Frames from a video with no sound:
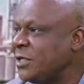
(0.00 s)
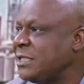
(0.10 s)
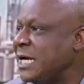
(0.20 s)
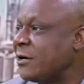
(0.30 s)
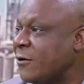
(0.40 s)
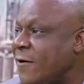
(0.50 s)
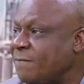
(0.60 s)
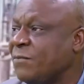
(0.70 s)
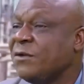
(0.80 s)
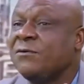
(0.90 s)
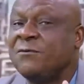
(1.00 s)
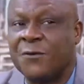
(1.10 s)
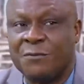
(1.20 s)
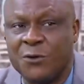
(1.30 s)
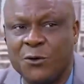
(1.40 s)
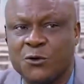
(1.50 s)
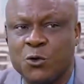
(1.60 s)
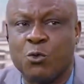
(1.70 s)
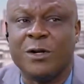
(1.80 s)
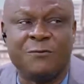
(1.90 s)
that come from those
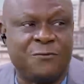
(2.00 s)
who will